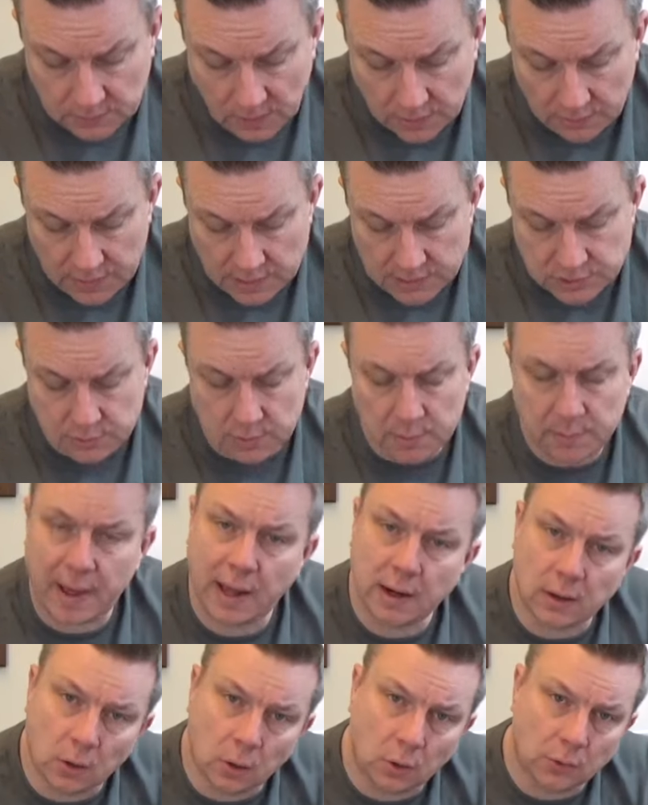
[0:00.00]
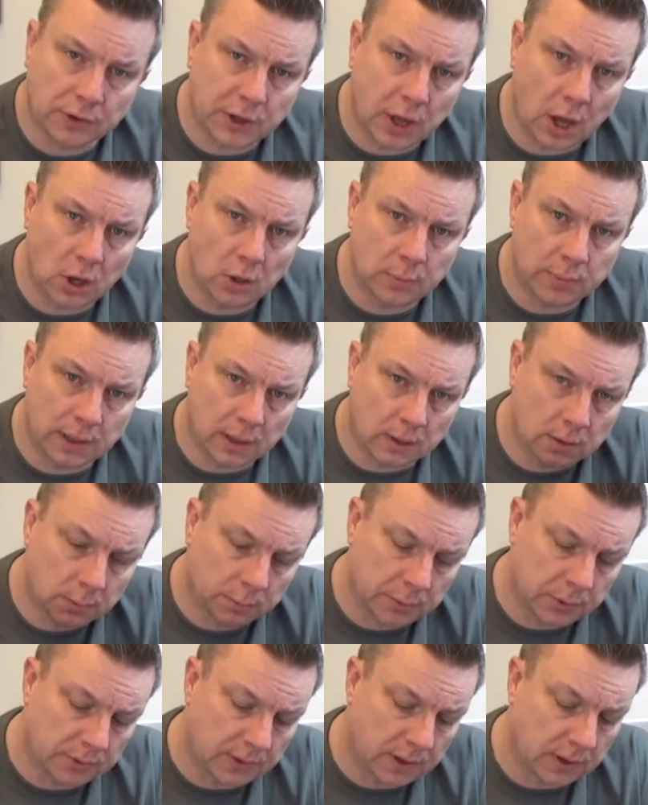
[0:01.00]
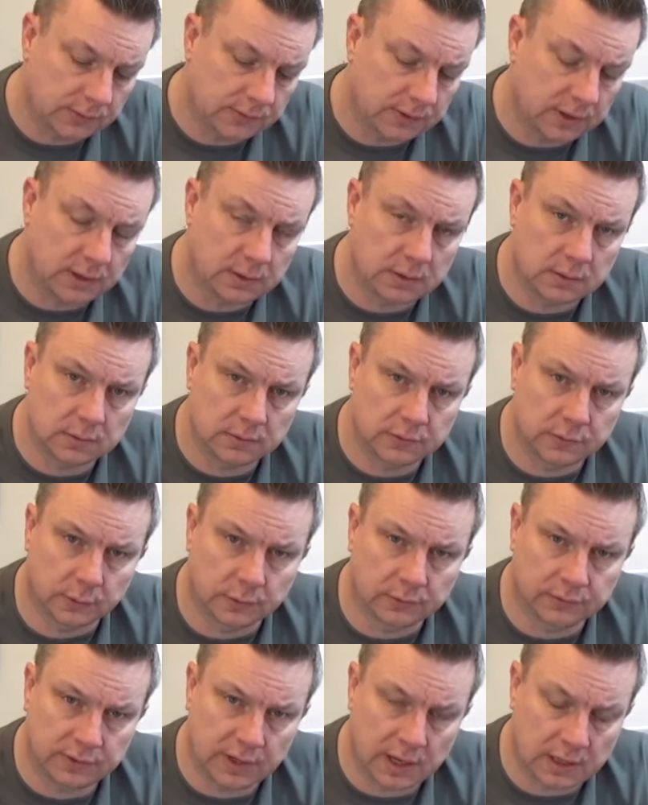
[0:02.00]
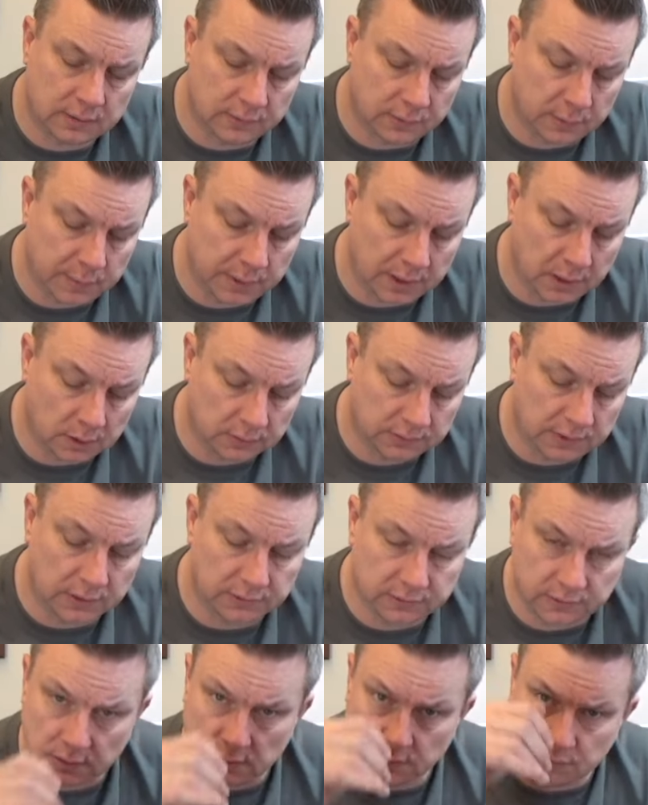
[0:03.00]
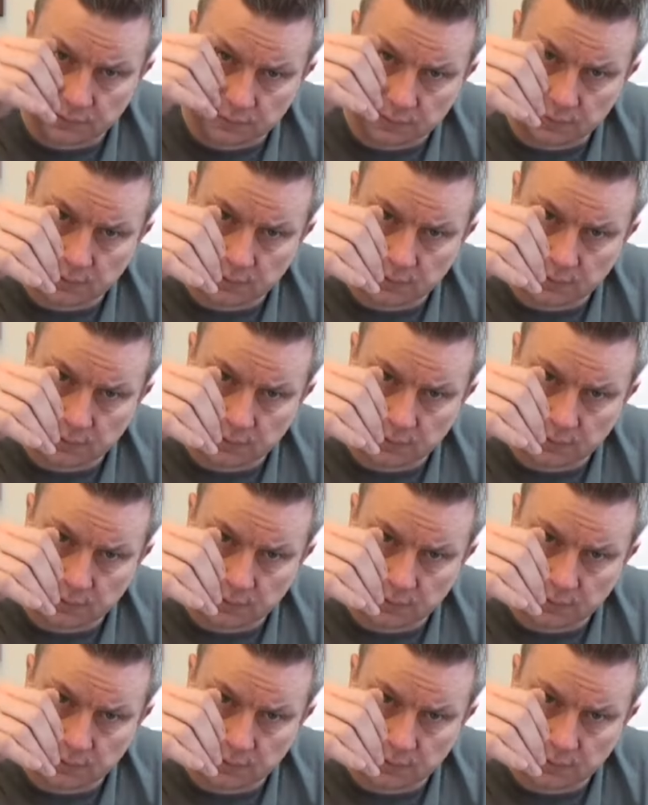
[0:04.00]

instrument panel or the coaming. I'll put those in towards the end of the build. Those can